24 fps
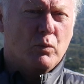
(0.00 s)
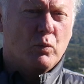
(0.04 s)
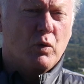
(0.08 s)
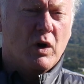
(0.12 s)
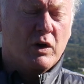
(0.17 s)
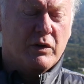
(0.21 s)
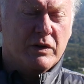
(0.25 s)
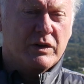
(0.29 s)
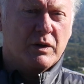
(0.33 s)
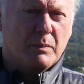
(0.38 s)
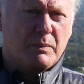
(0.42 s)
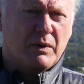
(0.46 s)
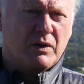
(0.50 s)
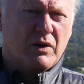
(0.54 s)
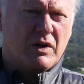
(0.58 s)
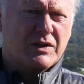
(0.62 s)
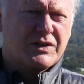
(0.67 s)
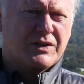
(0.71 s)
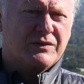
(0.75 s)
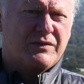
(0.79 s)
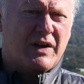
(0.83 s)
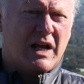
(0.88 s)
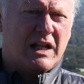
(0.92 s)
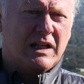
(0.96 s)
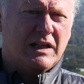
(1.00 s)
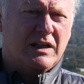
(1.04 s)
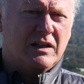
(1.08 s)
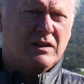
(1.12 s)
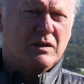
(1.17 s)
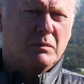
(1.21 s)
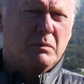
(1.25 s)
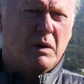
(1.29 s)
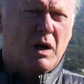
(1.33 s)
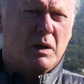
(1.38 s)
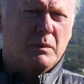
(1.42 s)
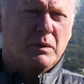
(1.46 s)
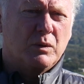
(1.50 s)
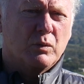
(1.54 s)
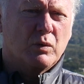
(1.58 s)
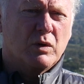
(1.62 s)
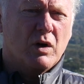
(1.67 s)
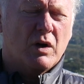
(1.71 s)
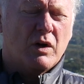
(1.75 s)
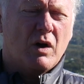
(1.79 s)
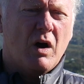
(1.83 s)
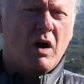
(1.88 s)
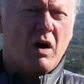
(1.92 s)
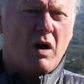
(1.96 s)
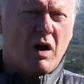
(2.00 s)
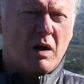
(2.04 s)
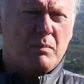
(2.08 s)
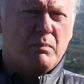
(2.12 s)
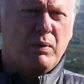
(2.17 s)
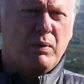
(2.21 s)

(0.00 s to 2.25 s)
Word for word: We're in the Barossa Valley at the moment. We're on a high